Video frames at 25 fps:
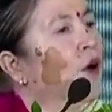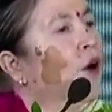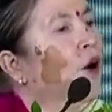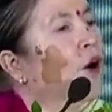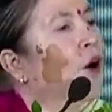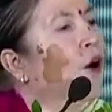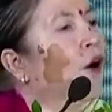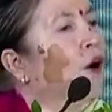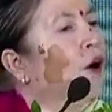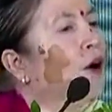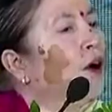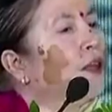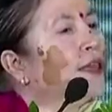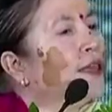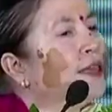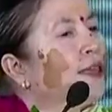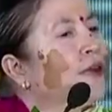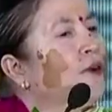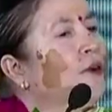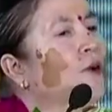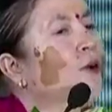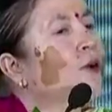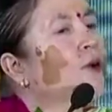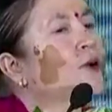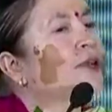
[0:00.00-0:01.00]
All
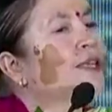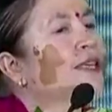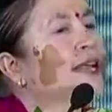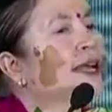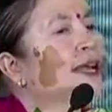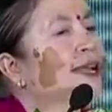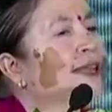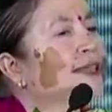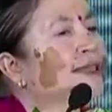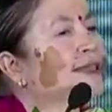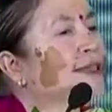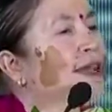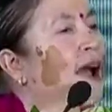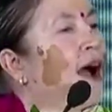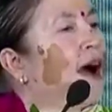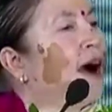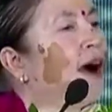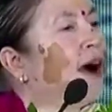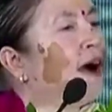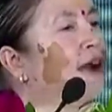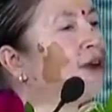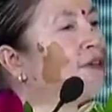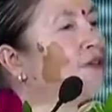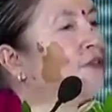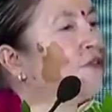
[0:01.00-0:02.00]
the hotels
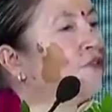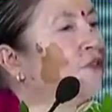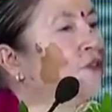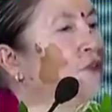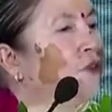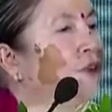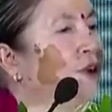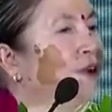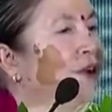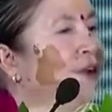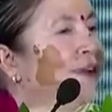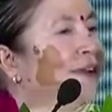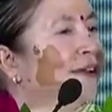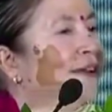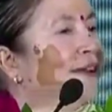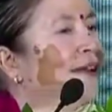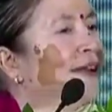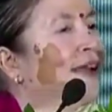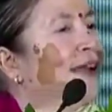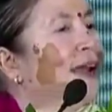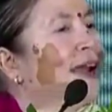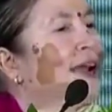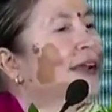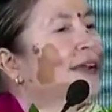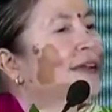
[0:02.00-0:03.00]
are full.
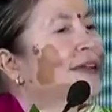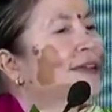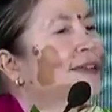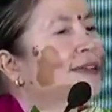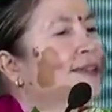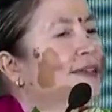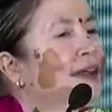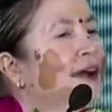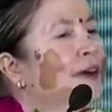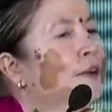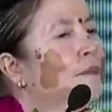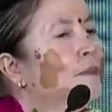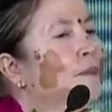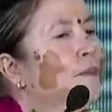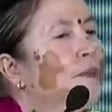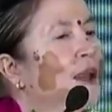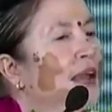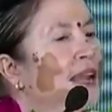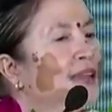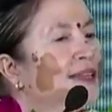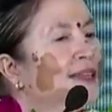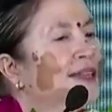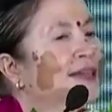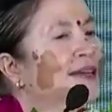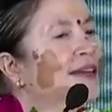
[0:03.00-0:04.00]
It is a
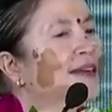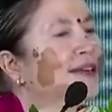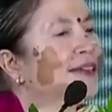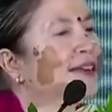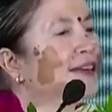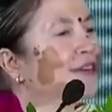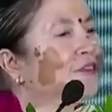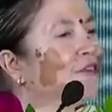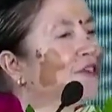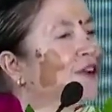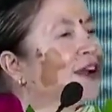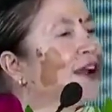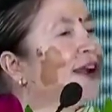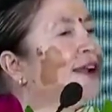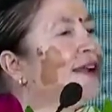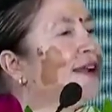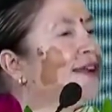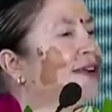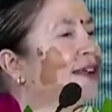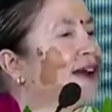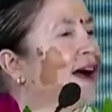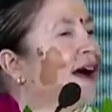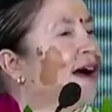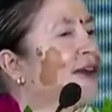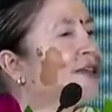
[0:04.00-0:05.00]
major difficult
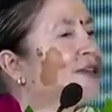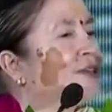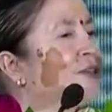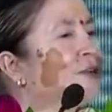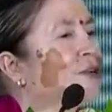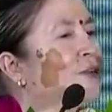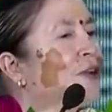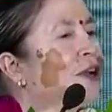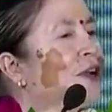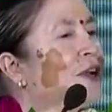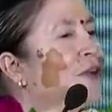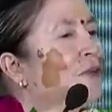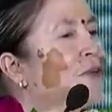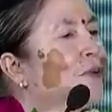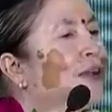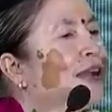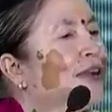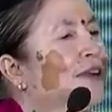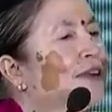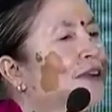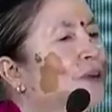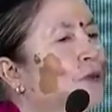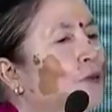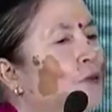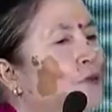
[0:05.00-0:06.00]
task today to
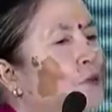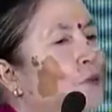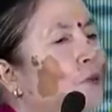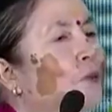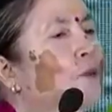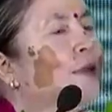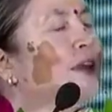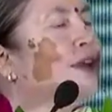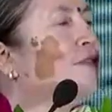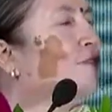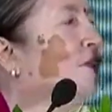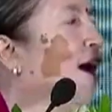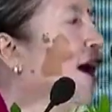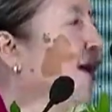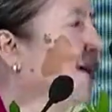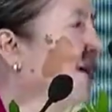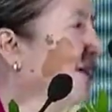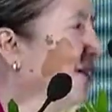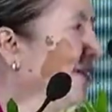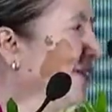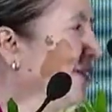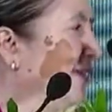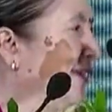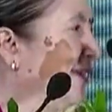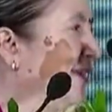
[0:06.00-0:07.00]
get a room in
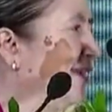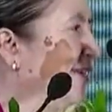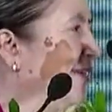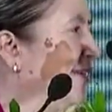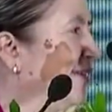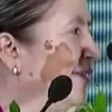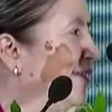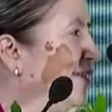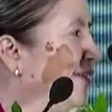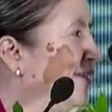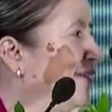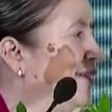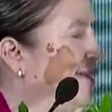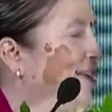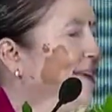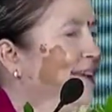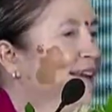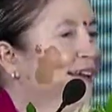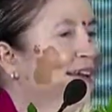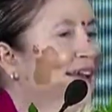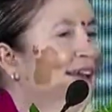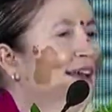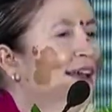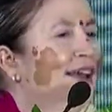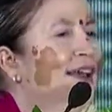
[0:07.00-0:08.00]
Varanasi.
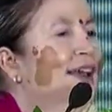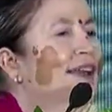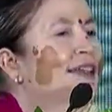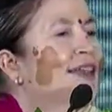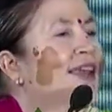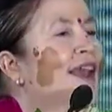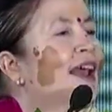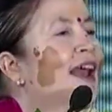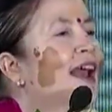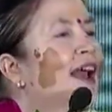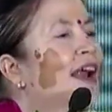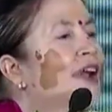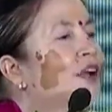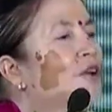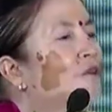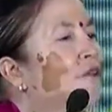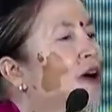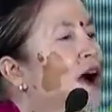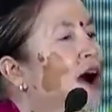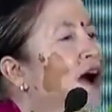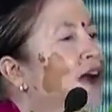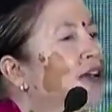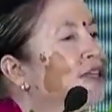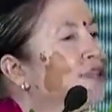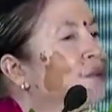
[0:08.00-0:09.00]
Their
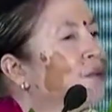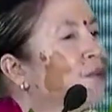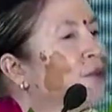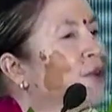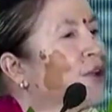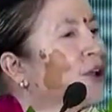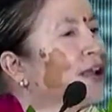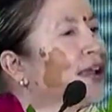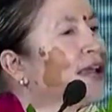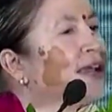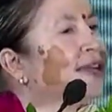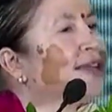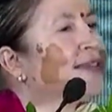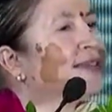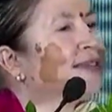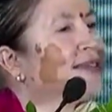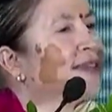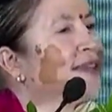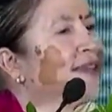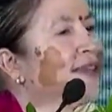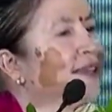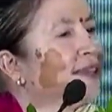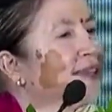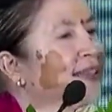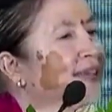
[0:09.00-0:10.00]
advance bookings,
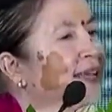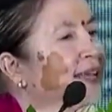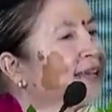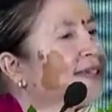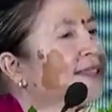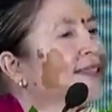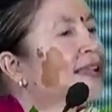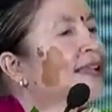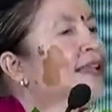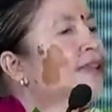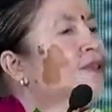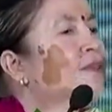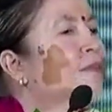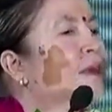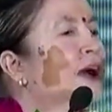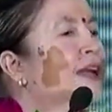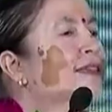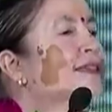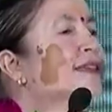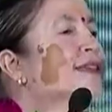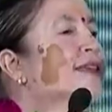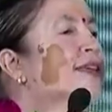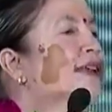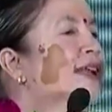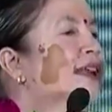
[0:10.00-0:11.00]
six
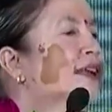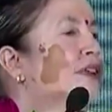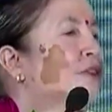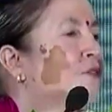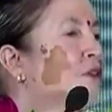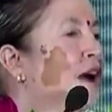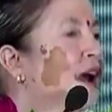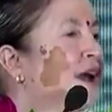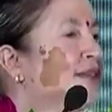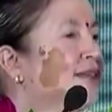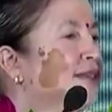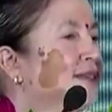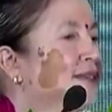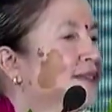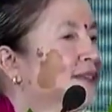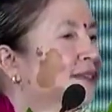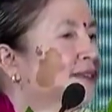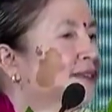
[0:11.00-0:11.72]
months in advance.